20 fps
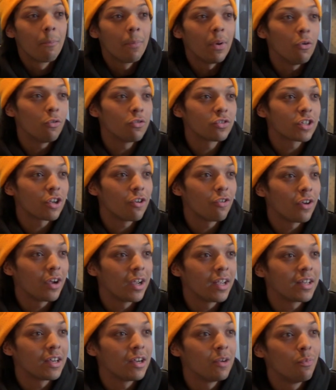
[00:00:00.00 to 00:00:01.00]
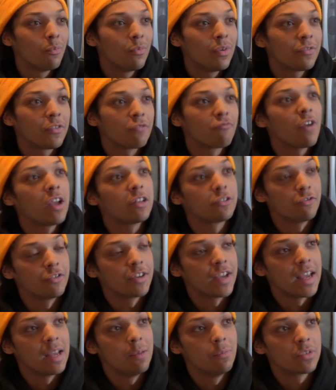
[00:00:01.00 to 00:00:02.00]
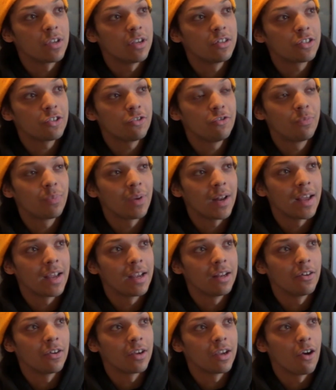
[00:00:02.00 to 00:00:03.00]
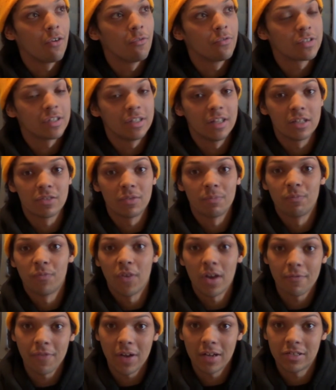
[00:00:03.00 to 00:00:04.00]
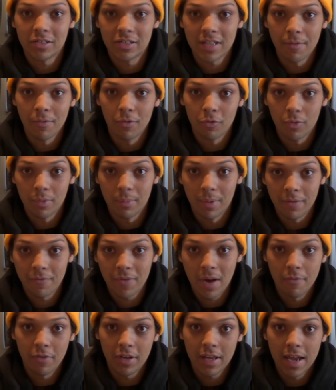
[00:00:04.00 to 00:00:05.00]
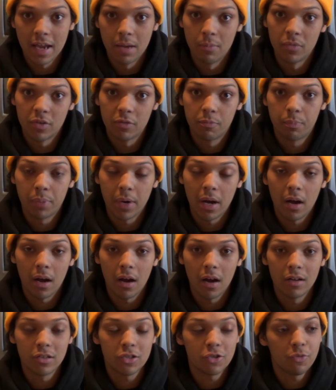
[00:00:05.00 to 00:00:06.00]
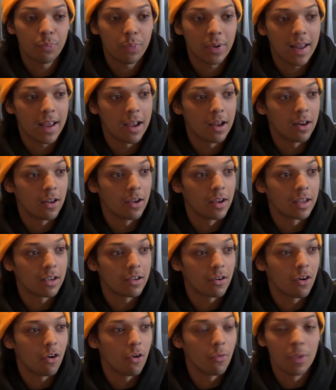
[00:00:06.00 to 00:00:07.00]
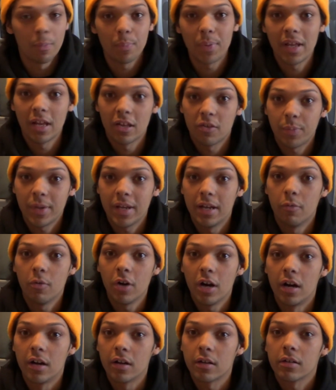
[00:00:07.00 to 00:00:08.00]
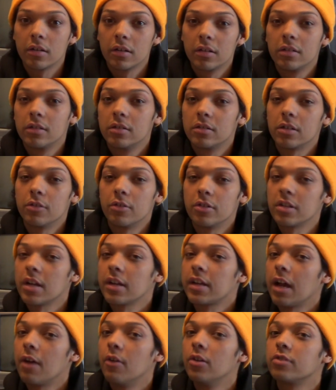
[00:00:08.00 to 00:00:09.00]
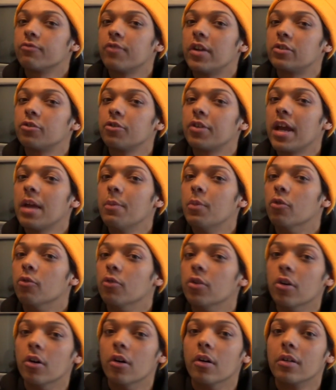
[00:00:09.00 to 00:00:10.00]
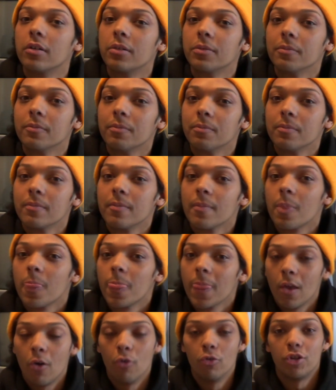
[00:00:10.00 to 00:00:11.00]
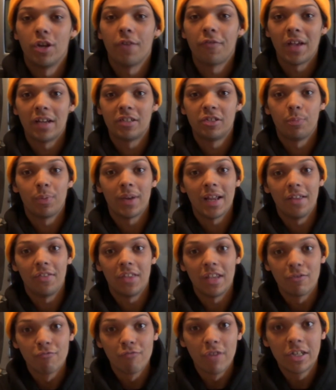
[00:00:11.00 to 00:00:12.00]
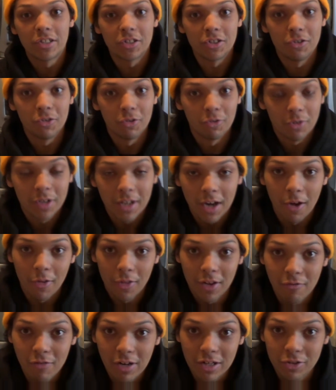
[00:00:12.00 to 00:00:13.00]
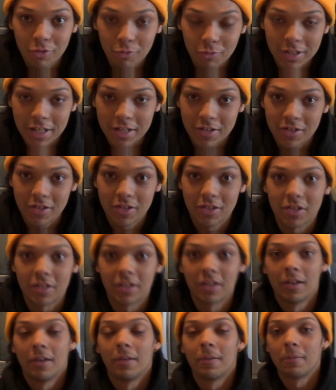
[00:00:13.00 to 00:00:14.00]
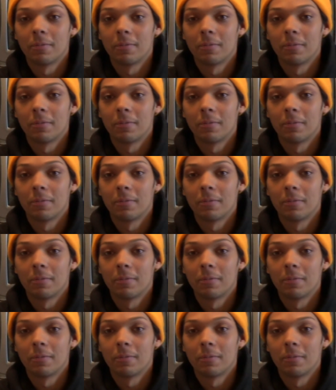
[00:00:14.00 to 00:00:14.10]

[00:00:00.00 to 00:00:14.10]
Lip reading: But also like with the retro games, I do play like, obviously there's Final Fantasy VII is one of my favourite games, but I do play it like on the PSP at work. So does that count as a retro game or not? Or do you have to actually play the original, the original discs?